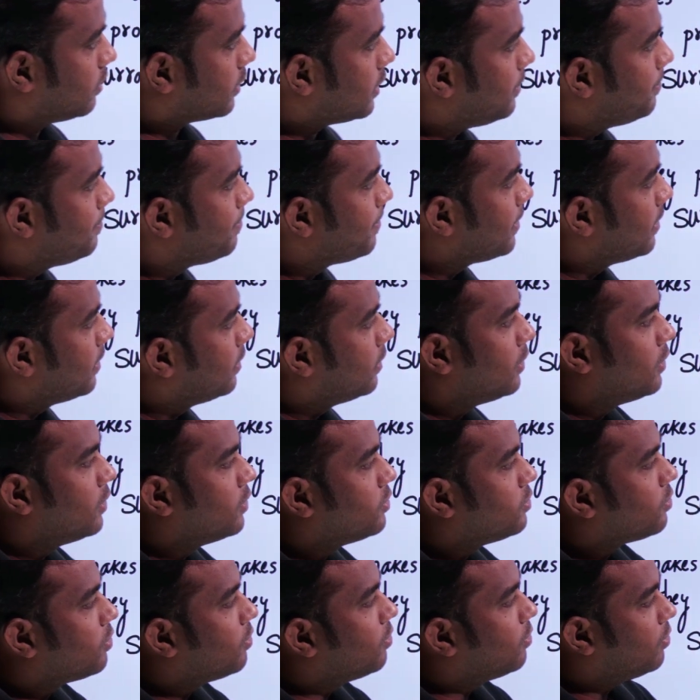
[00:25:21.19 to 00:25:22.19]
Okay.
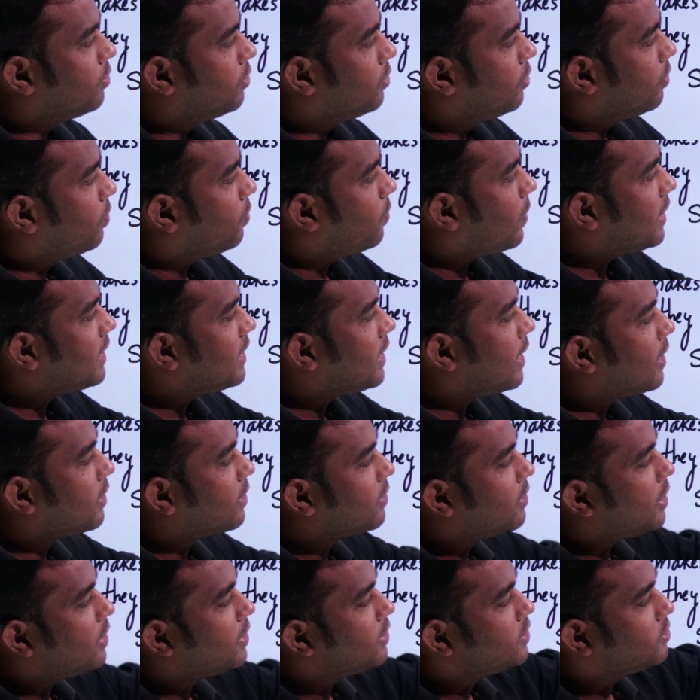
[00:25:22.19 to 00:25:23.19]
So, one
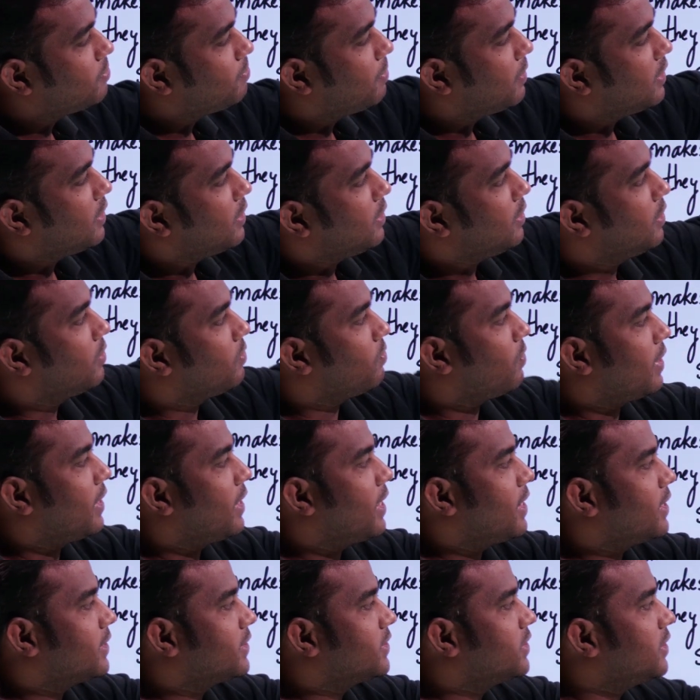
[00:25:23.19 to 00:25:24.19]
electron is spinning in one
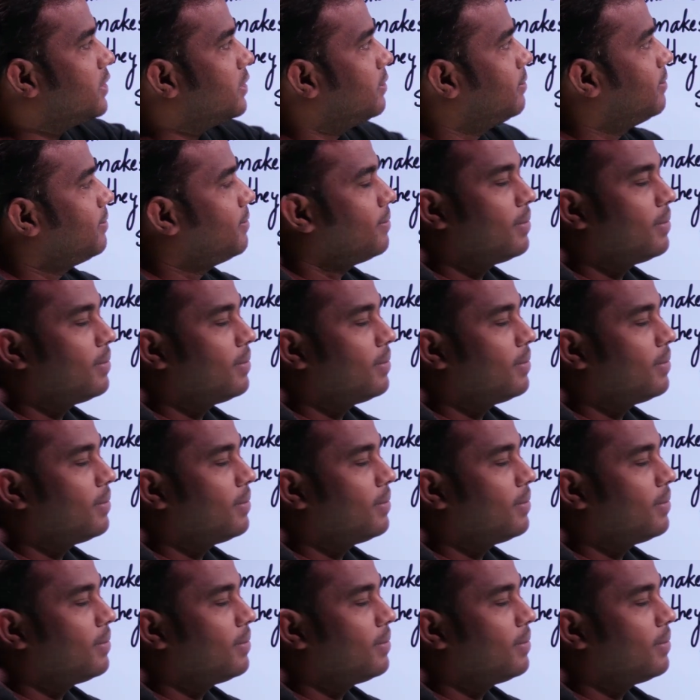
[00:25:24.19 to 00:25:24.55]
direction,